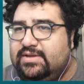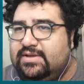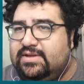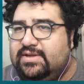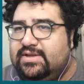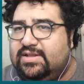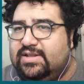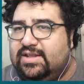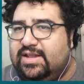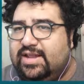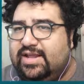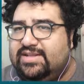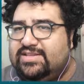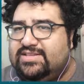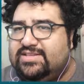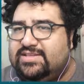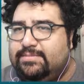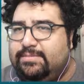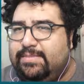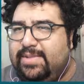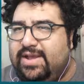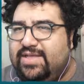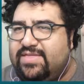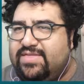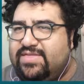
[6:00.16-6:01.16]
Uh, like
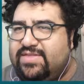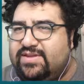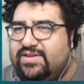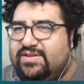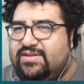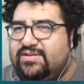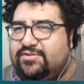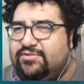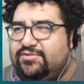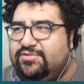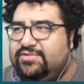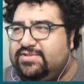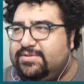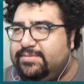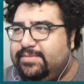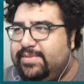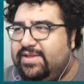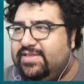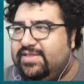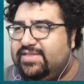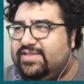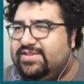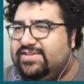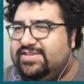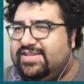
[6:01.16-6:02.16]
Samantha. Who's
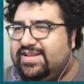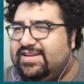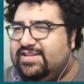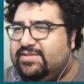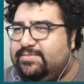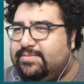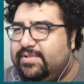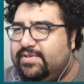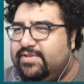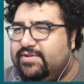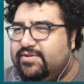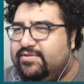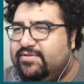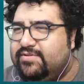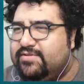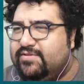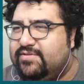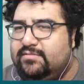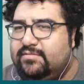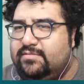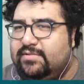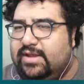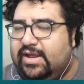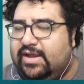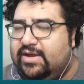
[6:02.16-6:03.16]
Samantha? Is that his mother?
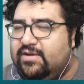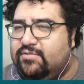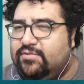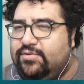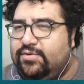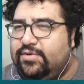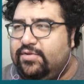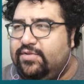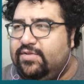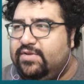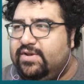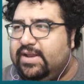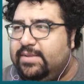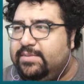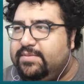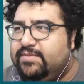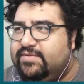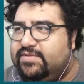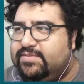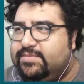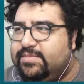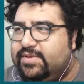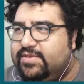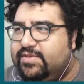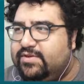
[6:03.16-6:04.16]
I don't know the name of
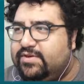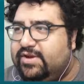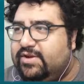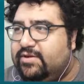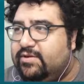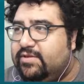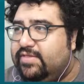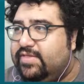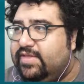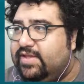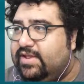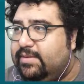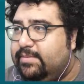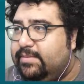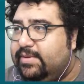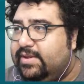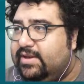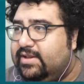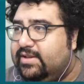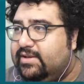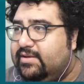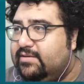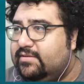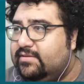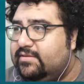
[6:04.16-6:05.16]
his mother now that I think
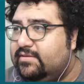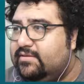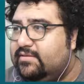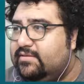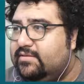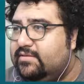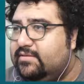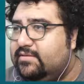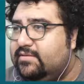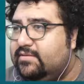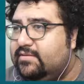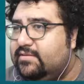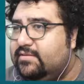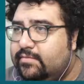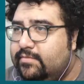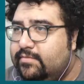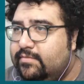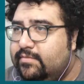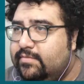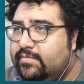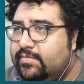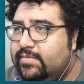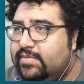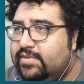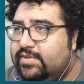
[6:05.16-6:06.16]
about it.
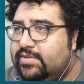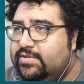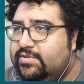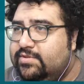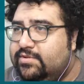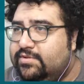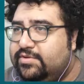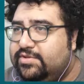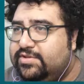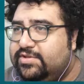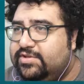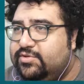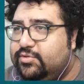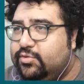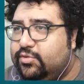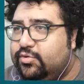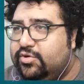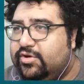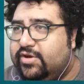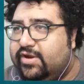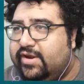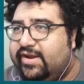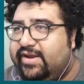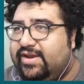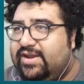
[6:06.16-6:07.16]
So he's a
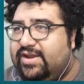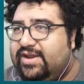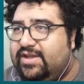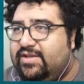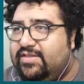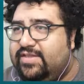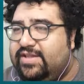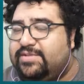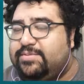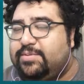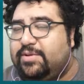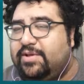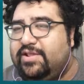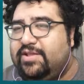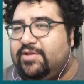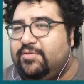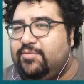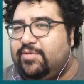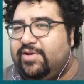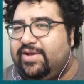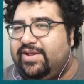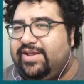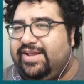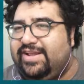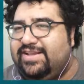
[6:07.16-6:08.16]
tour guide now. That's probably
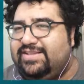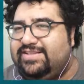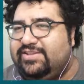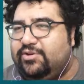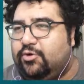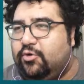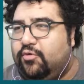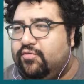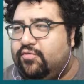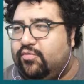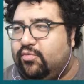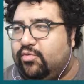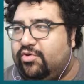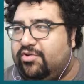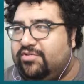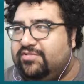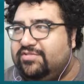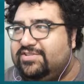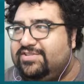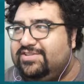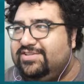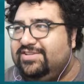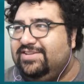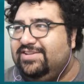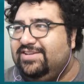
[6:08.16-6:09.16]
why he has the
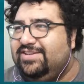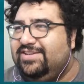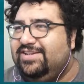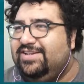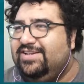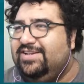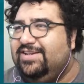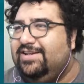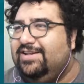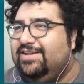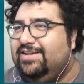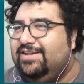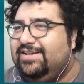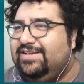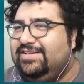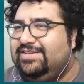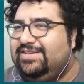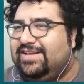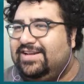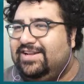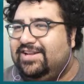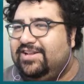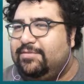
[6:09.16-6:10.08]
overalls. See how I